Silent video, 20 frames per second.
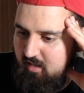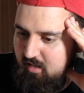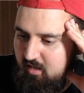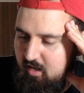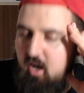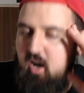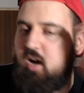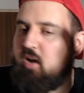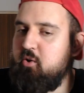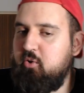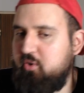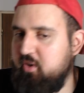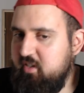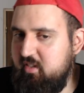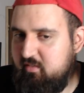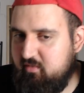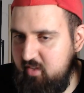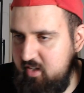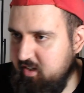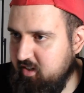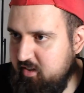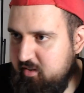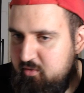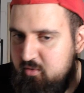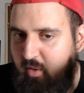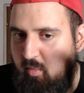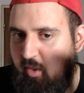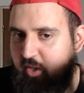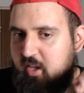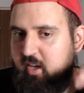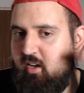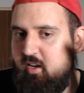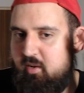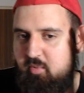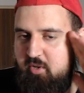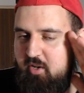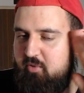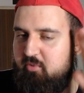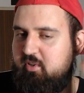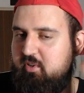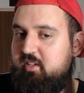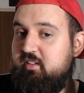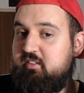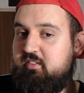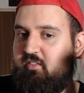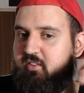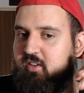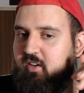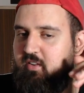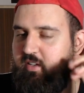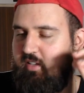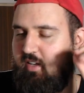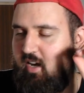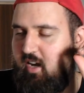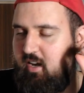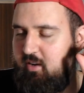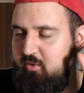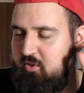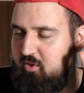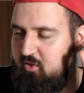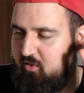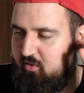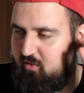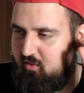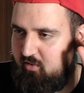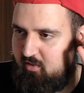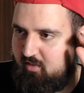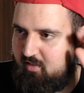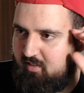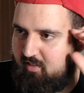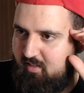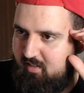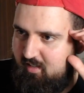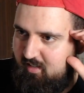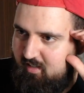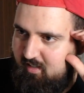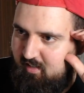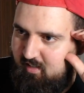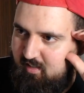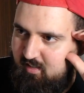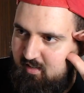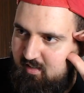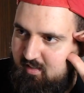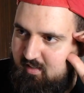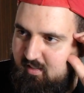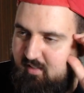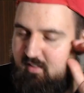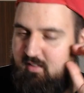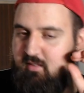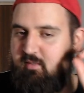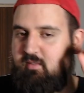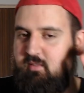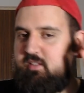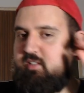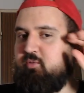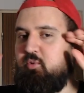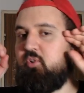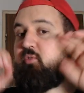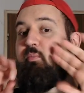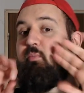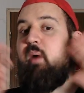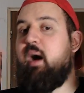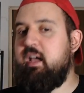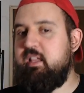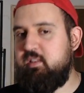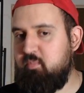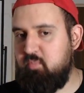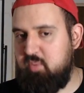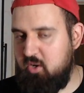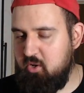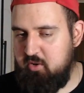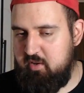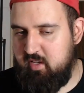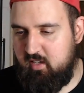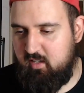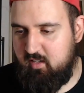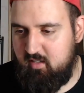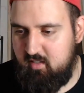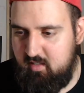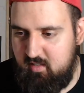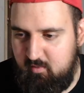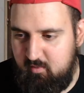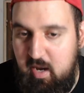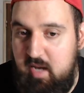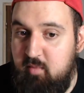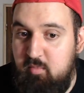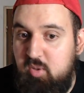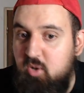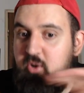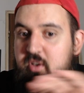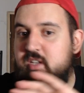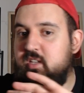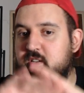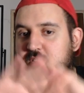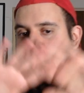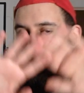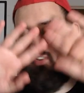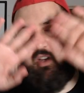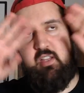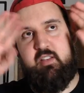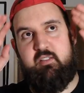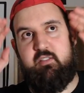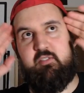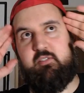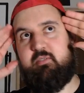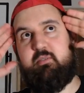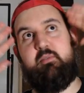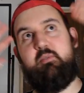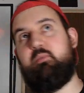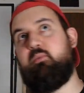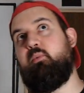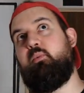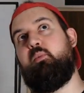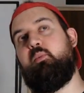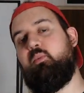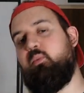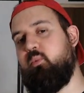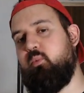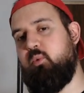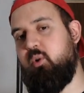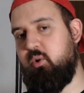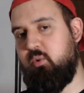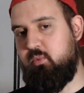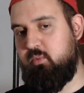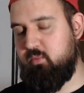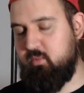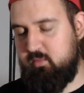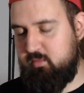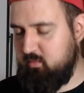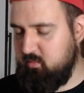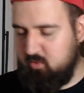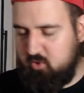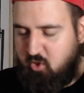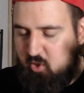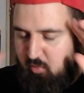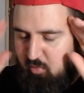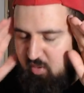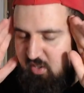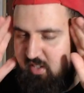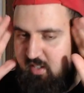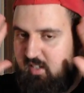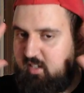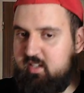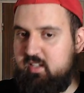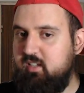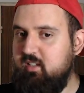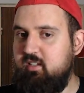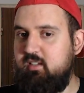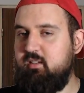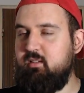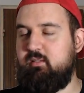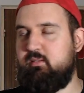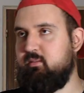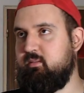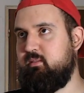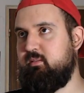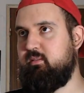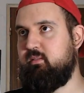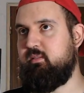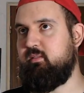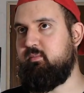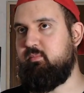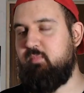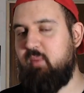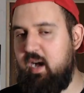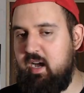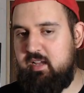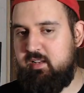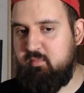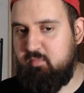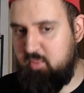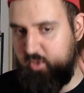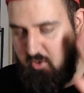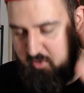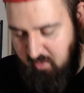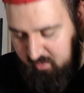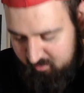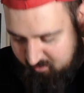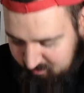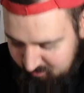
I already vaguely knew about Hegel when I really discovered I was, it was mind blowing. Mind blowing in a sense, whoa, completely mind blowing.